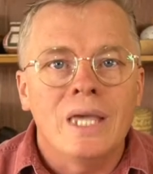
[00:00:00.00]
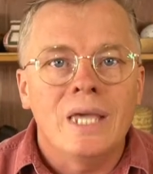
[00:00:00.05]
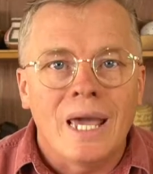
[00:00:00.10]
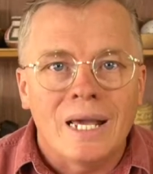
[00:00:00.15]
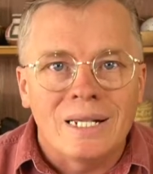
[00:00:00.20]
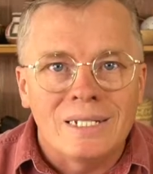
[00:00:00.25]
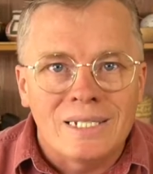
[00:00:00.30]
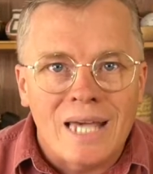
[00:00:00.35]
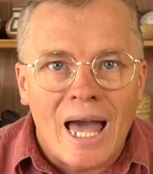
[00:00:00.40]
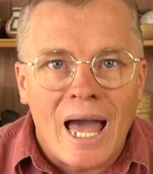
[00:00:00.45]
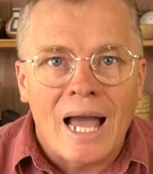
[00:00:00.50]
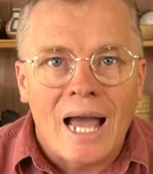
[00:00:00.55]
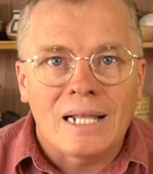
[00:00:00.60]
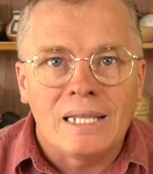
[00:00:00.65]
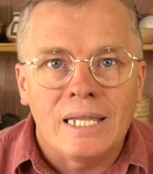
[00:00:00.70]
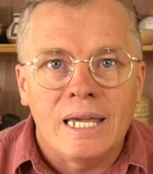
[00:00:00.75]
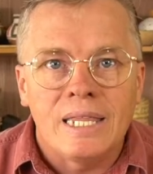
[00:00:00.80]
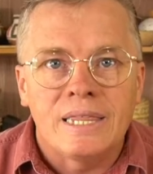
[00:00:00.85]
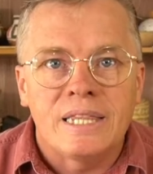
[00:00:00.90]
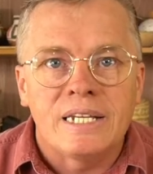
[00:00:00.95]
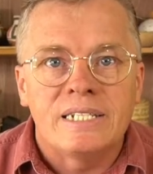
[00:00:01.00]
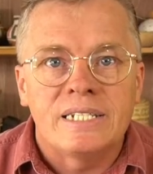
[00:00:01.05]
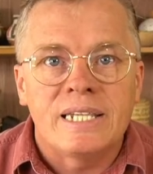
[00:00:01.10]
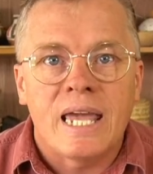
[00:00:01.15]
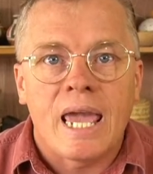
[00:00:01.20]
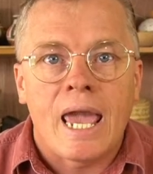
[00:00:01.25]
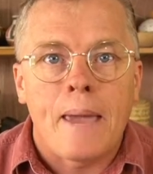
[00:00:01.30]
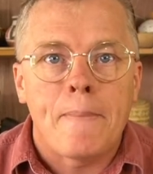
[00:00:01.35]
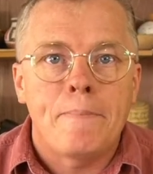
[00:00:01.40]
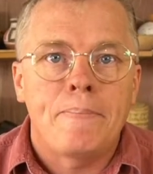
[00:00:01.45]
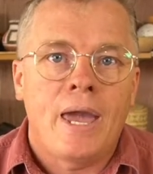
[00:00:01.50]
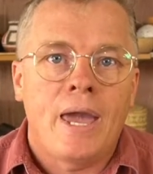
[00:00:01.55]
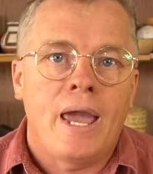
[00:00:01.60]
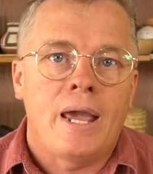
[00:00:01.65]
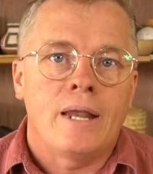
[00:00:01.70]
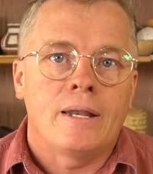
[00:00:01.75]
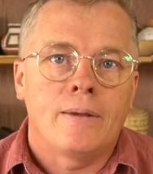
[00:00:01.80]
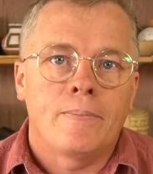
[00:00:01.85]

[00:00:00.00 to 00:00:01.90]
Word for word: exactly the same paint.